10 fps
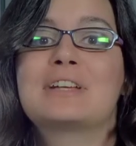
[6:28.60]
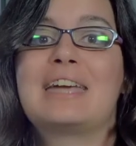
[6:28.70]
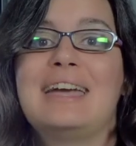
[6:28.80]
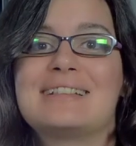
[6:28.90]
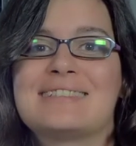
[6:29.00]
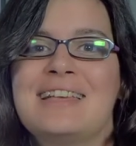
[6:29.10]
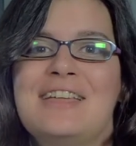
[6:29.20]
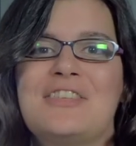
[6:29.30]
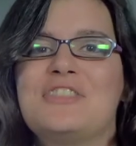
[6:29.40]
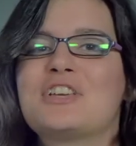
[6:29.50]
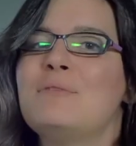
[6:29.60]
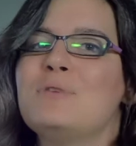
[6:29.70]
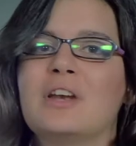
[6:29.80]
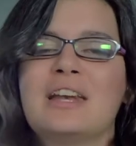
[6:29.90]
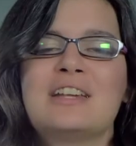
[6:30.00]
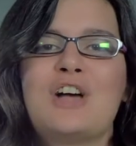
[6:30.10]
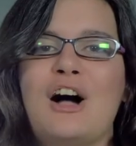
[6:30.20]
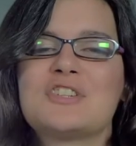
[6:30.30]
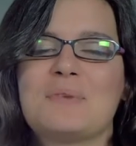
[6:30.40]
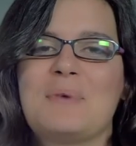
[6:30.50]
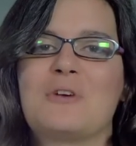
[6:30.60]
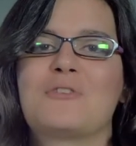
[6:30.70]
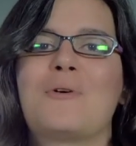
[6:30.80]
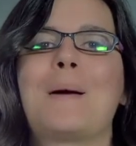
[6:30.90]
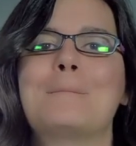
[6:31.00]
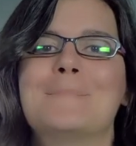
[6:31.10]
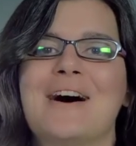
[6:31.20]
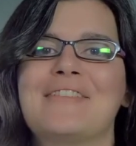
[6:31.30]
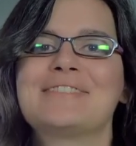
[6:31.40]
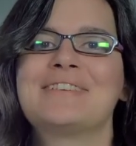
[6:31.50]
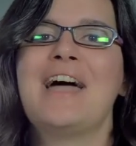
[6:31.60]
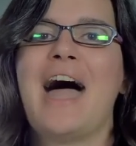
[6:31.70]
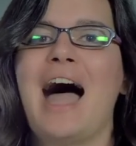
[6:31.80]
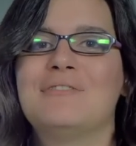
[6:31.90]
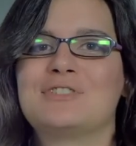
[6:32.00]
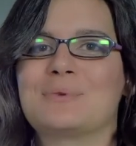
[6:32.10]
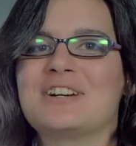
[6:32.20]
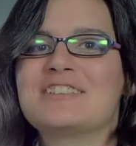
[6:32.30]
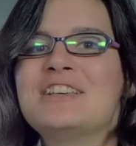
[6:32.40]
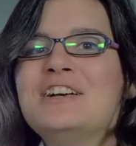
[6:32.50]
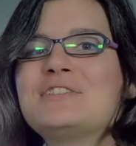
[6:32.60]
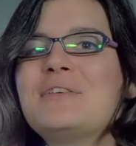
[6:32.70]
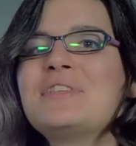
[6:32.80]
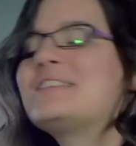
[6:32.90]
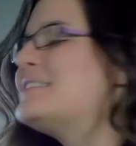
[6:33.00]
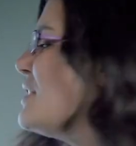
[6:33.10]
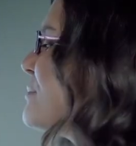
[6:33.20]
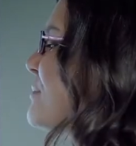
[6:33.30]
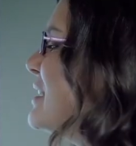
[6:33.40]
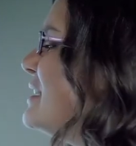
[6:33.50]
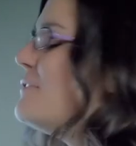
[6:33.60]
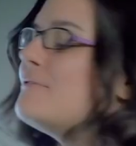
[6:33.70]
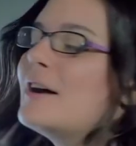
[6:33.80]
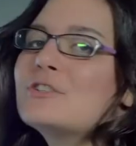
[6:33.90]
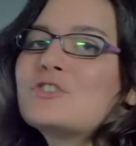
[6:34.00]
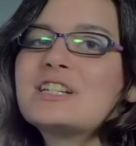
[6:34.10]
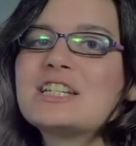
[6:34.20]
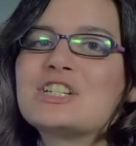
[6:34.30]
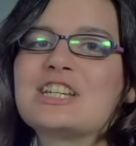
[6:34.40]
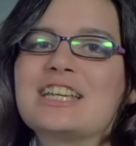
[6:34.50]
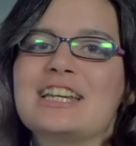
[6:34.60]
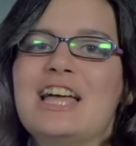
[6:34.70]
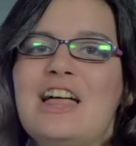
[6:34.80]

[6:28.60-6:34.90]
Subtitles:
Gates that the community talked about for months afterwards. So this is a really fun tradition.